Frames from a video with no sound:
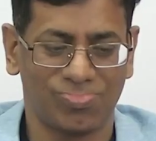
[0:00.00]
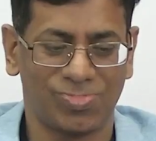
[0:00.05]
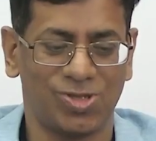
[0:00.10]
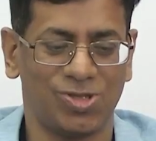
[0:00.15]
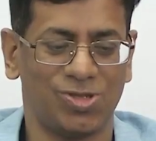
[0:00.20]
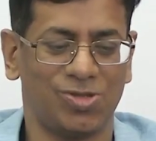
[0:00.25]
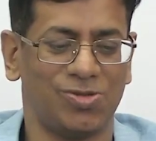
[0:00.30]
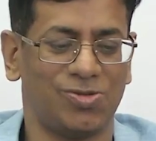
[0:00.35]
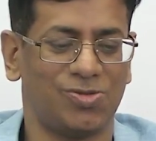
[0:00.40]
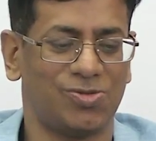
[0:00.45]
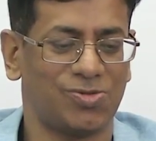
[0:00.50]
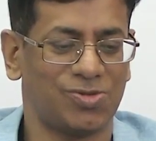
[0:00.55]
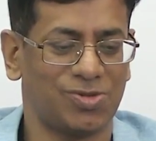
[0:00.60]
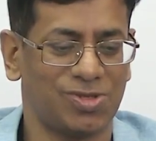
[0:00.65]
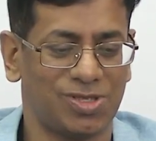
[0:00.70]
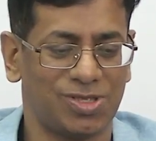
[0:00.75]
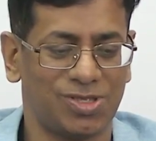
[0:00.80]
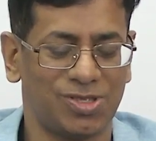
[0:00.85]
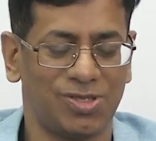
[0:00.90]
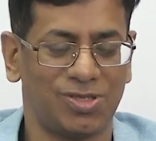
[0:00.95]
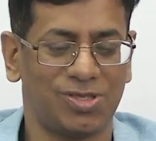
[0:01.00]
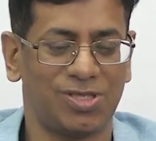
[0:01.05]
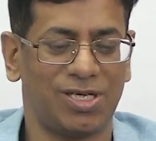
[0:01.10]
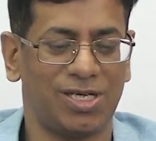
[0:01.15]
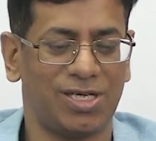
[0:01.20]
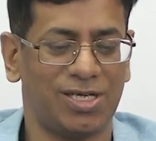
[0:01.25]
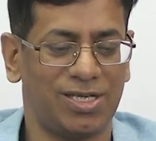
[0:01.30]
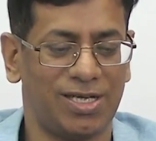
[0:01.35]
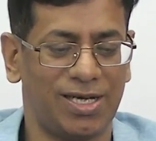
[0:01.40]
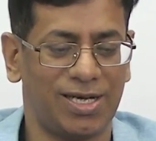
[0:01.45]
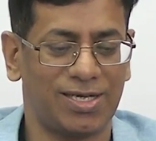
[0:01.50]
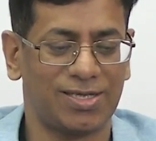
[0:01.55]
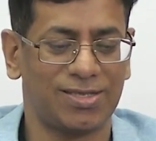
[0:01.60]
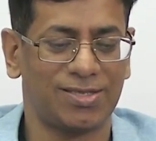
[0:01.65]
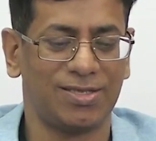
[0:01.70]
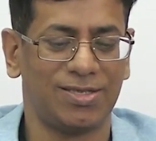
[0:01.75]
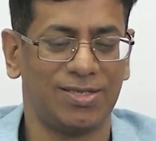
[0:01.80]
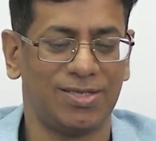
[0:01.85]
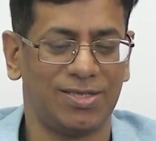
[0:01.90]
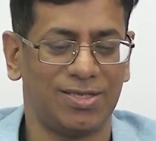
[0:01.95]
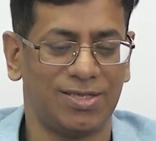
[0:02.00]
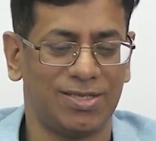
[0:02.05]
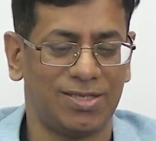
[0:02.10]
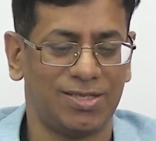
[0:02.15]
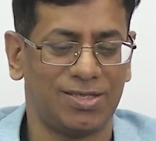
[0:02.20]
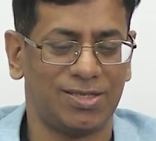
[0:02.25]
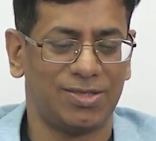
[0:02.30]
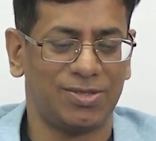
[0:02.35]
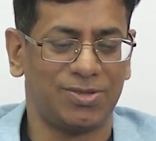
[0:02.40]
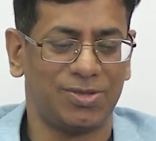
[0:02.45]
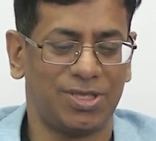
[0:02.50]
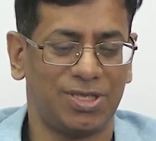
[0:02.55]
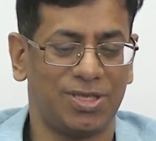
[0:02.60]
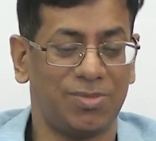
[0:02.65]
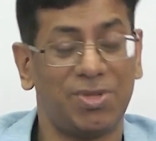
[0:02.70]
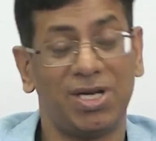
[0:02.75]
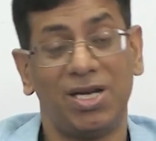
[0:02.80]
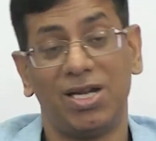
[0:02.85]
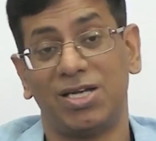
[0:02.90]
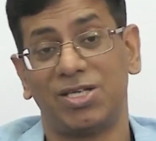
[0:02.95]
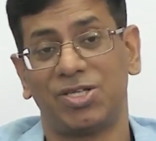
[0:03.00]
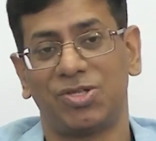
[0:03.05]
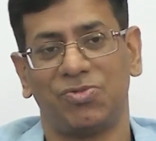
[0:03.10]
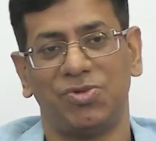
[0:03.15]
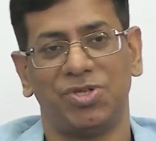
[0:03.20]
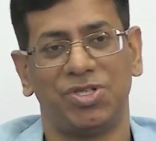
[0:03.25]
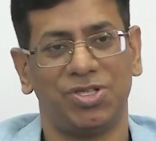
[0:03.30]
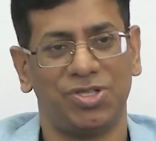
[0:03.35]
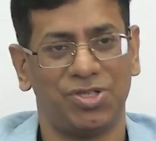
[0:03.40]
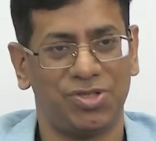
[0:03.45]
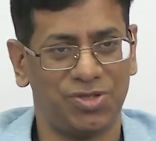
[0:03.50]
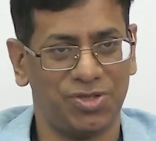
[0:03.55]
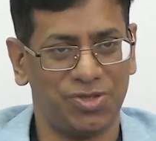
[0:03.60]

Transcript: No, it's not like that. Okay, then my last question to